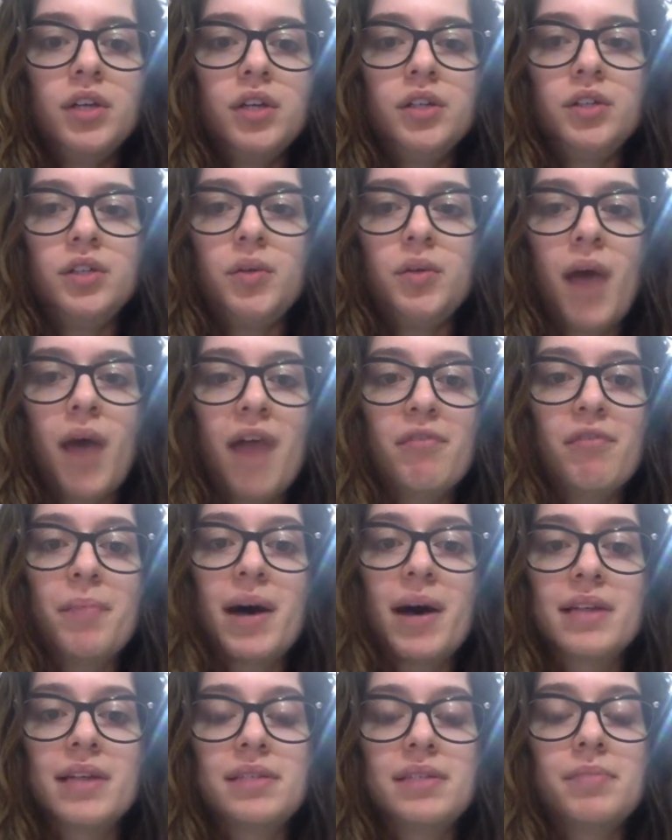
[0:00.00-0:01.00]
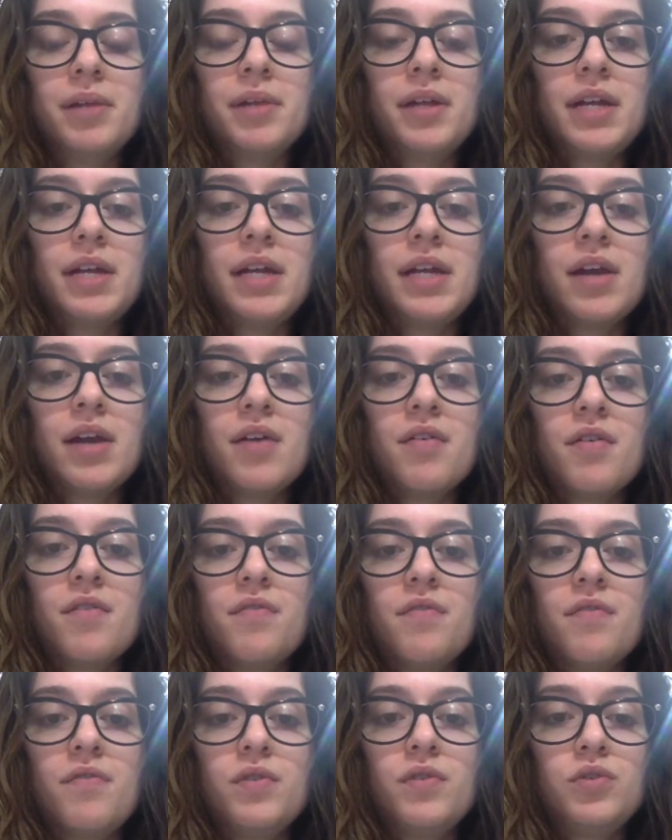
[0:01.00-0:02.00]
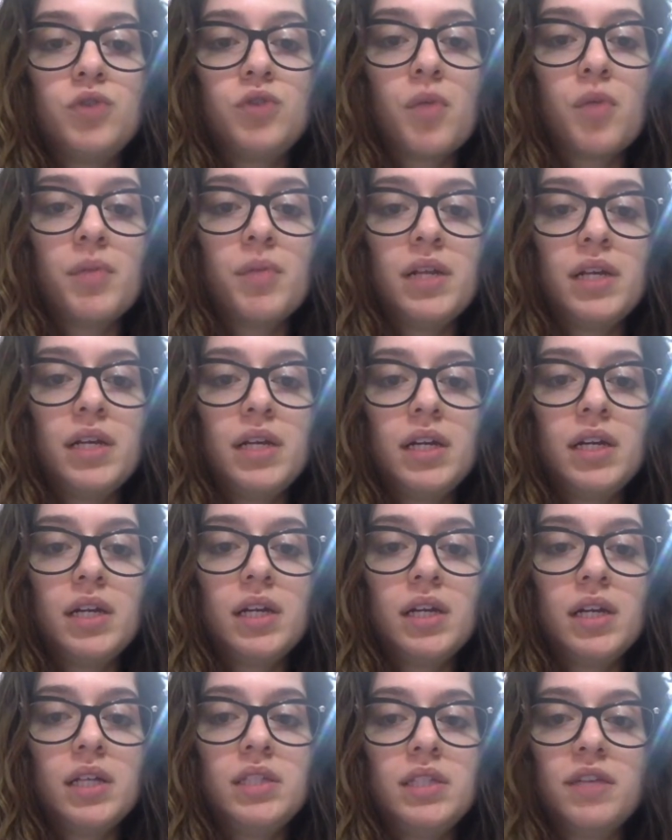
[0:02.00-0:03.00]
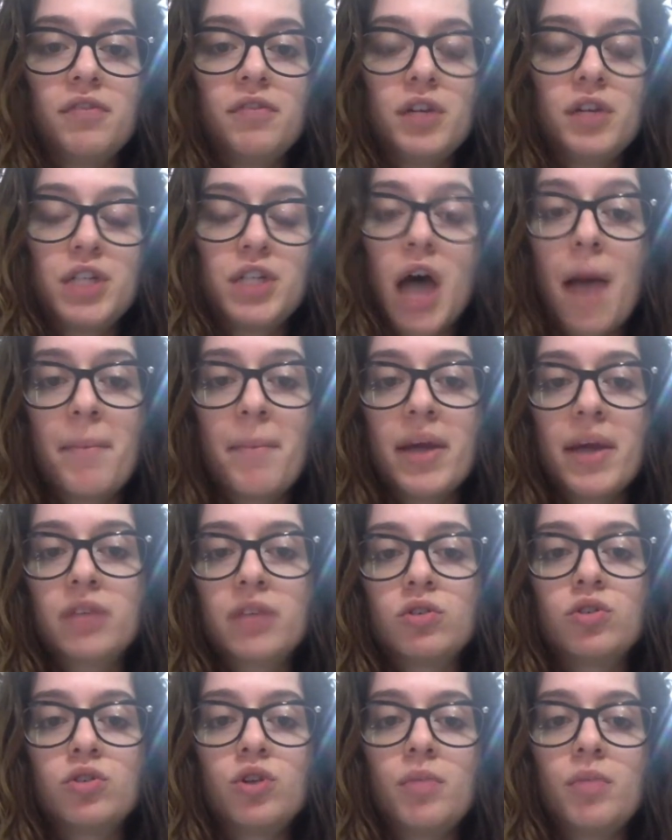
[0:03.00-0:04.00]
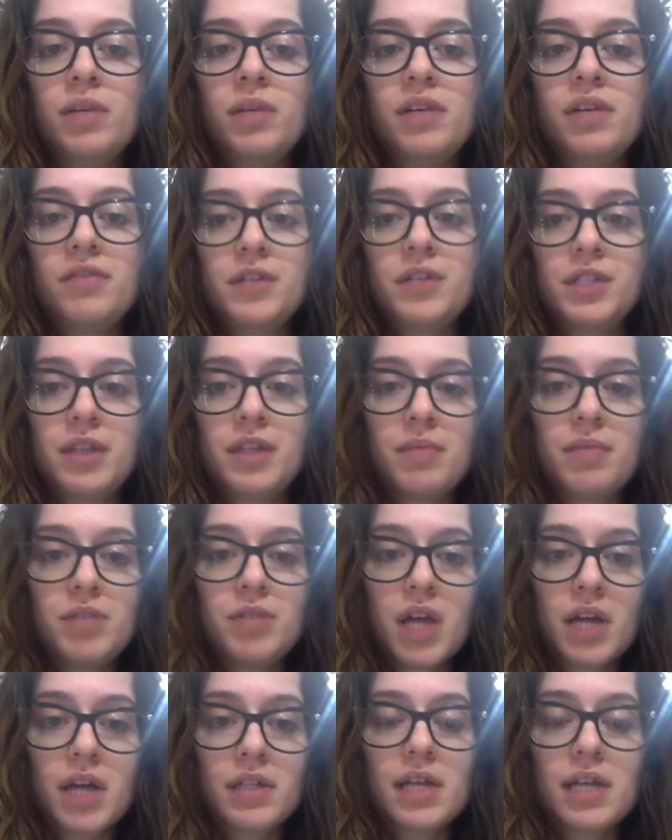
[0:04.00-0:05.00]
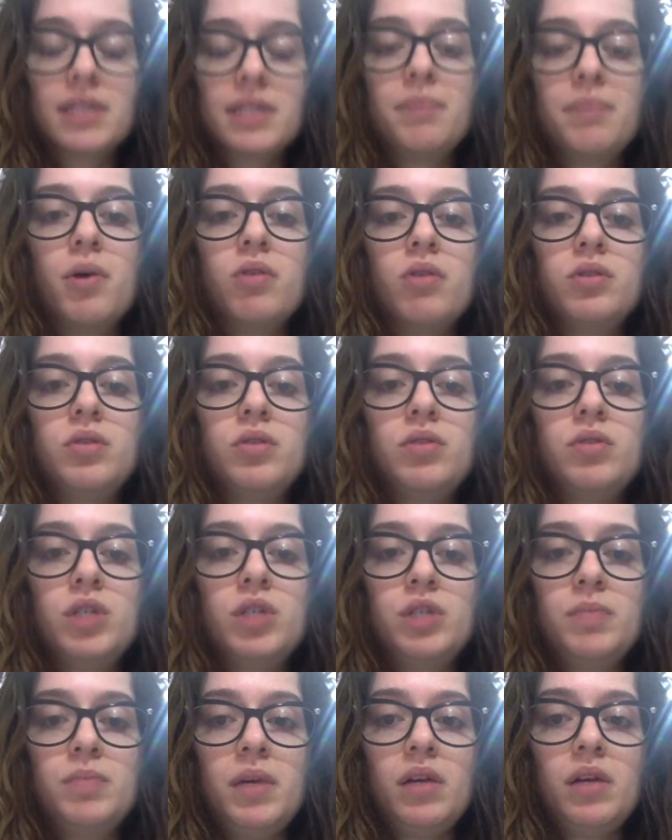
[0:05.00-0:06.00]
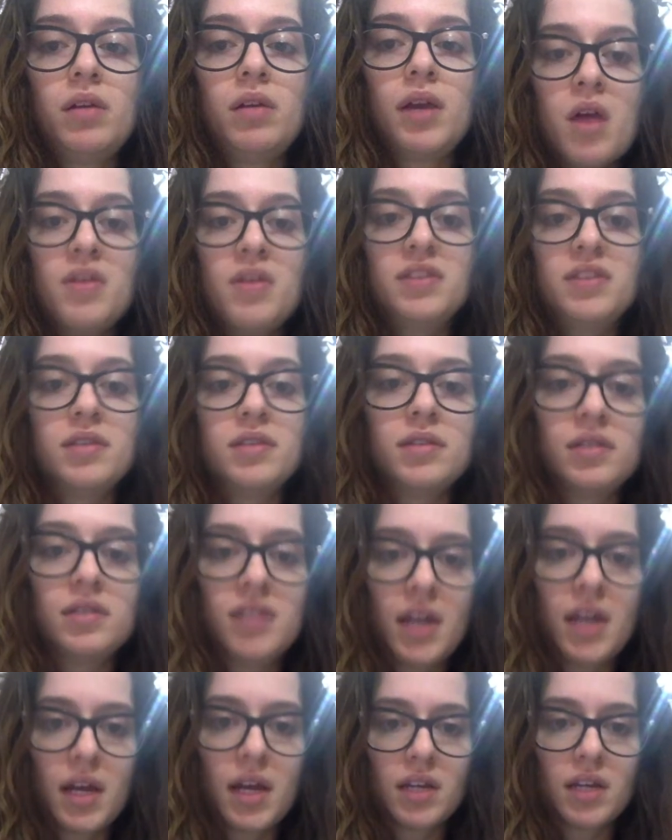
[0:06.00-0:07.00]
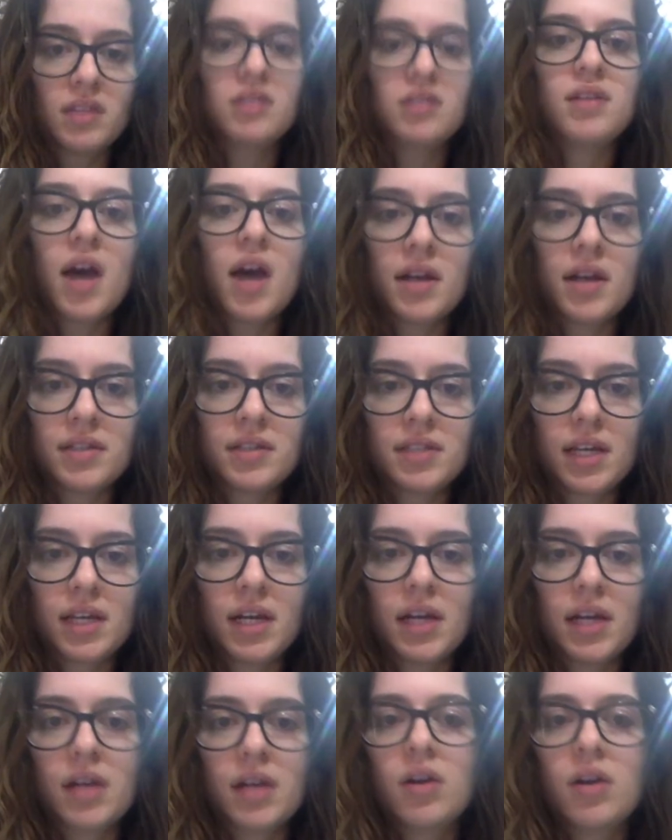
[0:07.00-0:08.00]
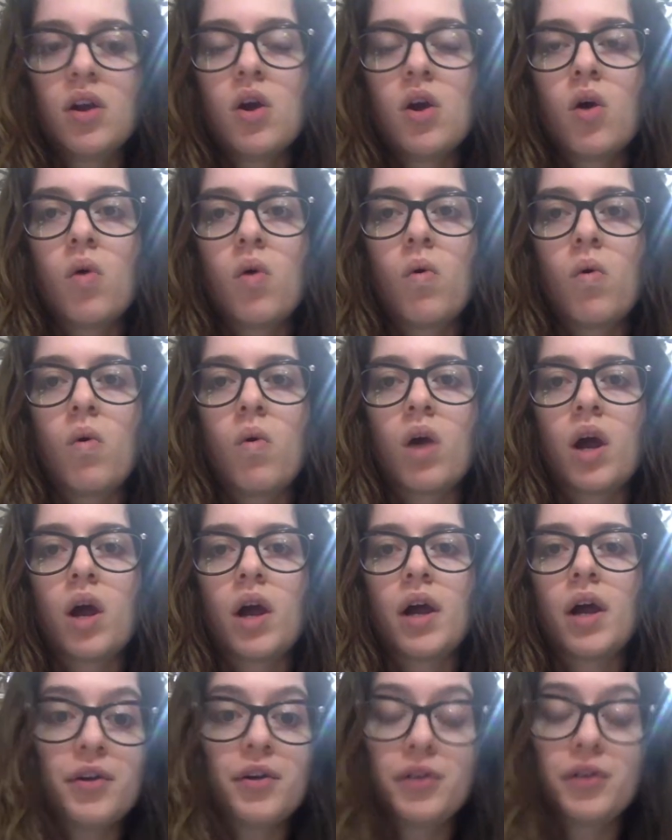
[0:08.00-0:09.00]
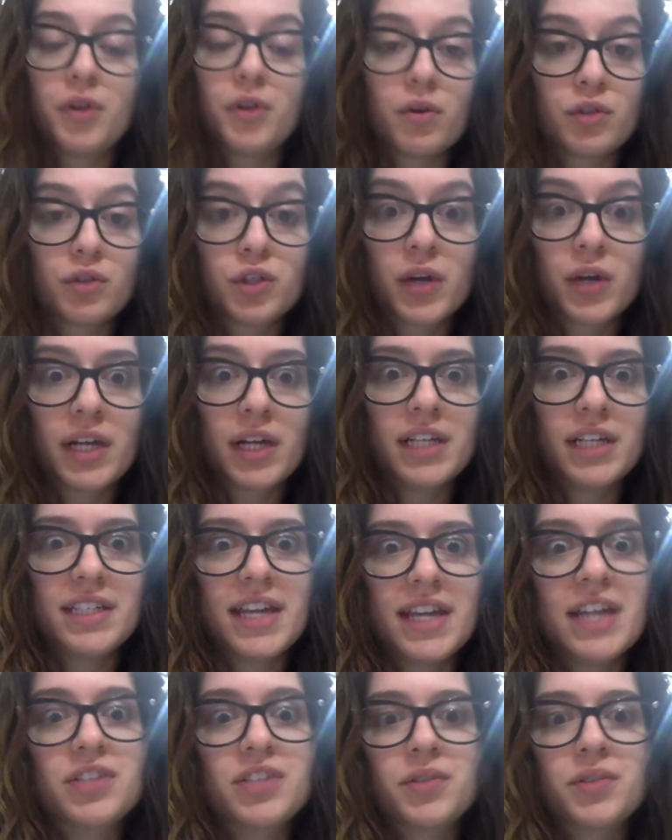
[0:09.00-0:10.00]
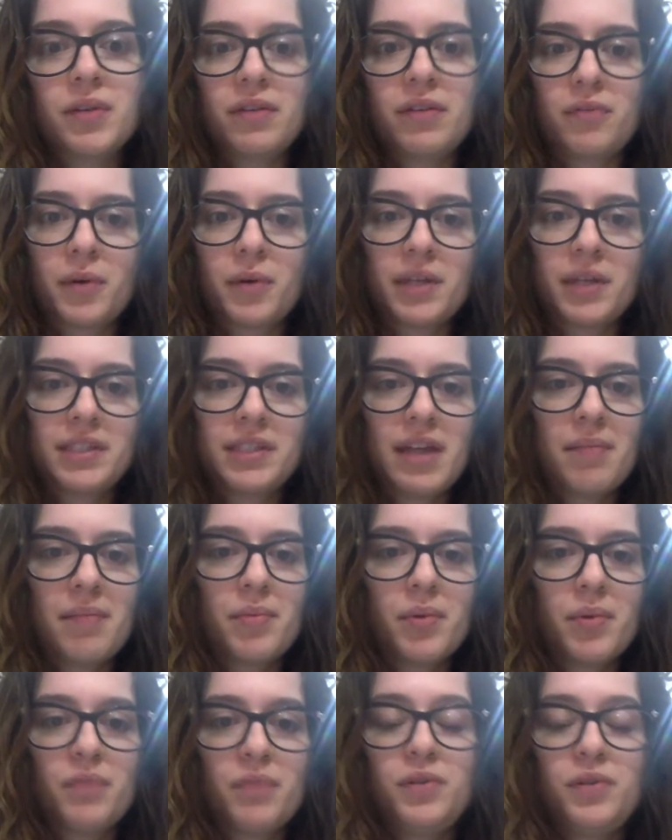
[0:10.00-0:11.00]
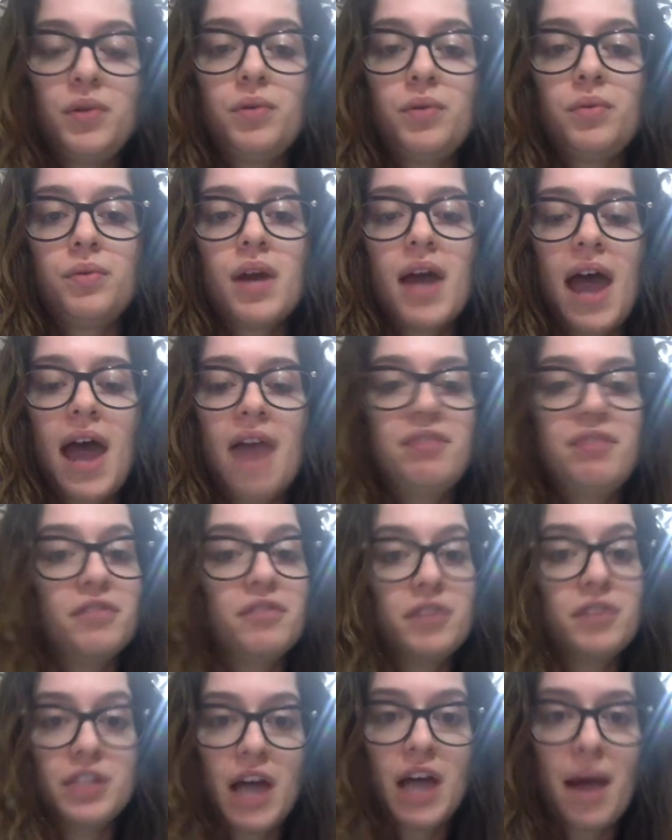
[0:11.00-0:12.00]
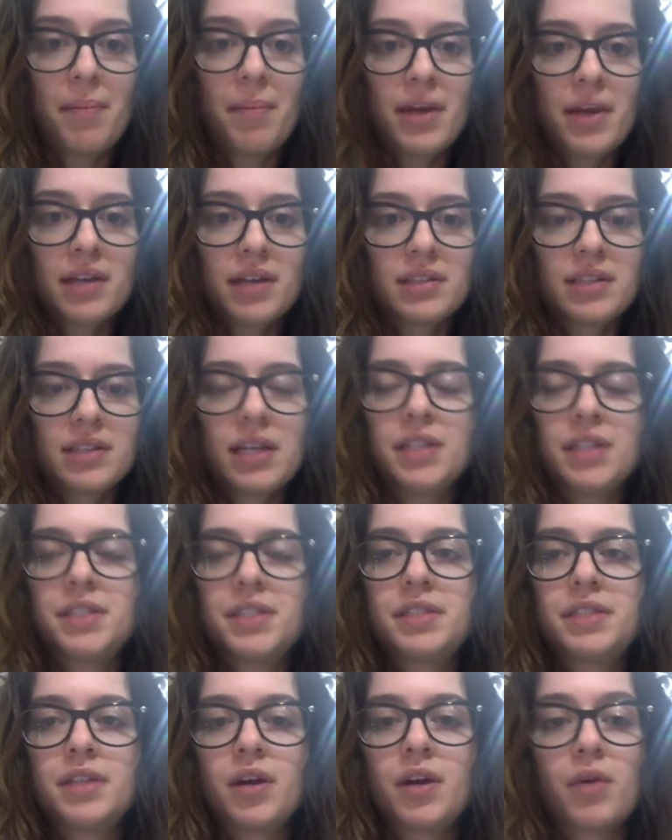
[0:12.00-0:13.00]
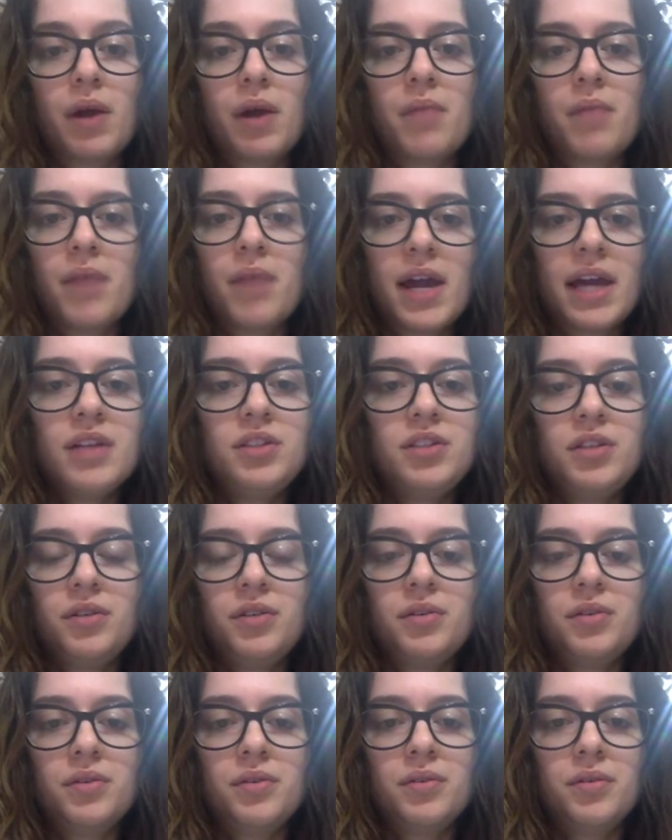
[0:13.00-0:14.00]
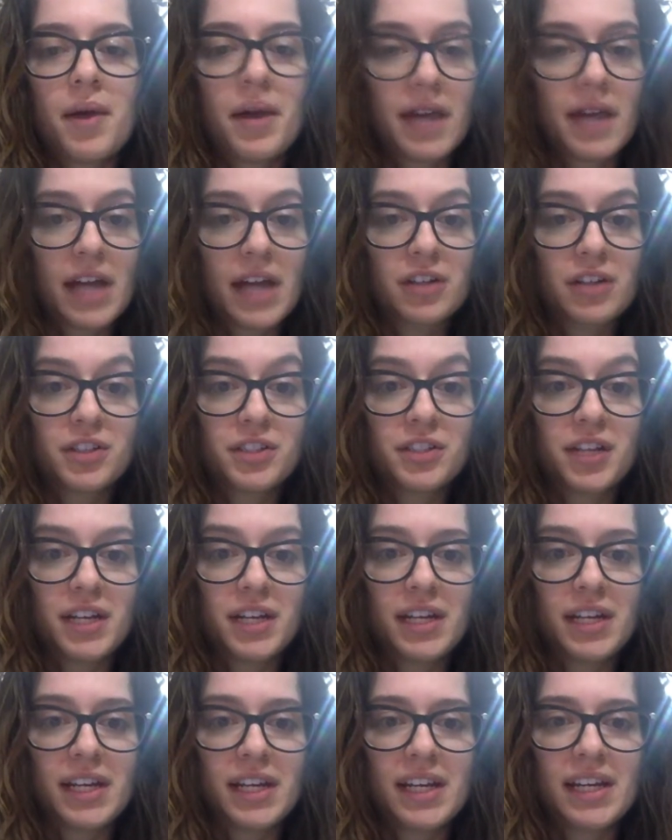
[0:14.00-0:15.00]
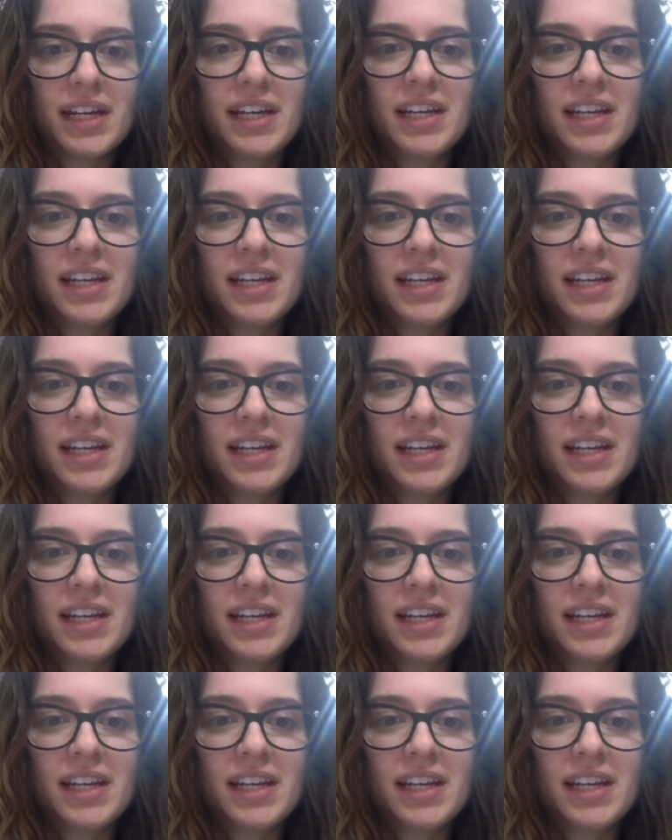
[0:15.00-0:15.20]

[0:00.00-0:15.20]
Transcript: you have a possibility of so many different topics or so many different subjects as opposed to it just being like, this is acidic, this is not acidic, or you go straight into history, for example. If you have different topics, it's a great way to get your studying